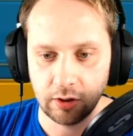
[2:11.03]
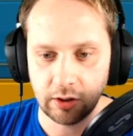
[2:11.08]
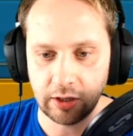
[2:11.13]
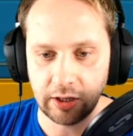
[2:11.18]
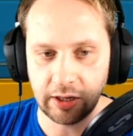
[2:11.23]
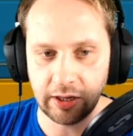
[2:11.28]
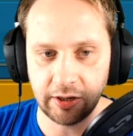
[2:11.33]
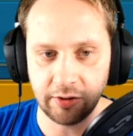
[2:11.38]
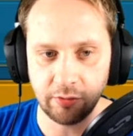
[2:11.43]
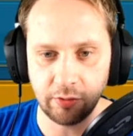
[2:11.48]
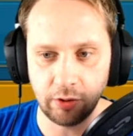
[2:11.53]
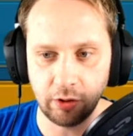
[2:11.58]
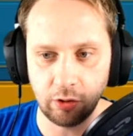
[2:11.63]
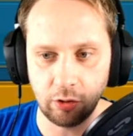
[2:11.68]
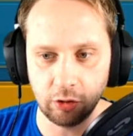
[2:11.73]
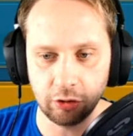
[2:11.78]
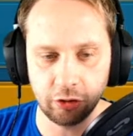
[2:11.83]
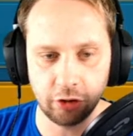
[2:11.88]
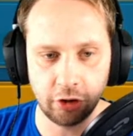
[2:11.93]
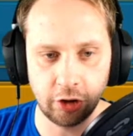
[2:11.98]
And we're
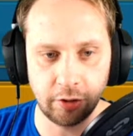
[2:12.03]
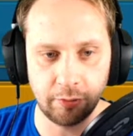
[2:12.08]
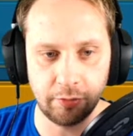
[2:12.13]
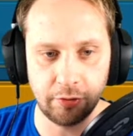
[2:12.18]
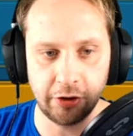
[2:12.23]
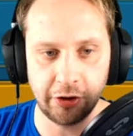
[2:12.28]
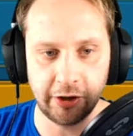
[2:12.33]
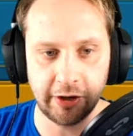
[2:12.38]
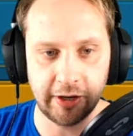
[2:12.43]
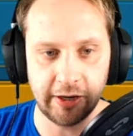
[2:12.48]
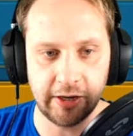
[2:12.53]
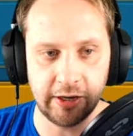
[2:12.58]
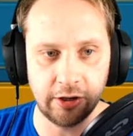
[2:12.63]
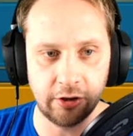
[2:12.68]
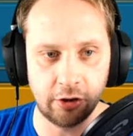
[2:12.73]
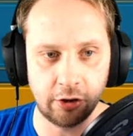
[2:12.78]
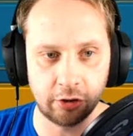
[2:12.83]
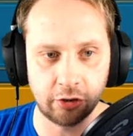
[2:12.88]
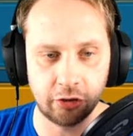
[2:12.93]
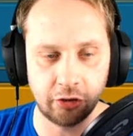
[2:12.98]
also gonna bring in
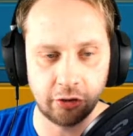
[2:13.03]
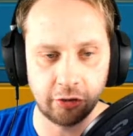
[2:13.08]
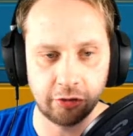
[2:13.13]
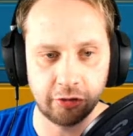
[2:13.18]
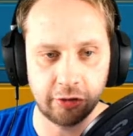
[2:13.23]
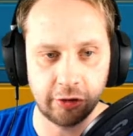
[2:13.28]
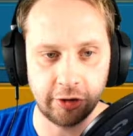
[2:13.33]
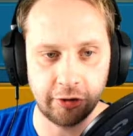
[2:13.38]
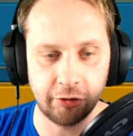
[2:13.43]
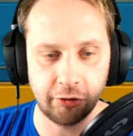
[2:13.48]
our Trusted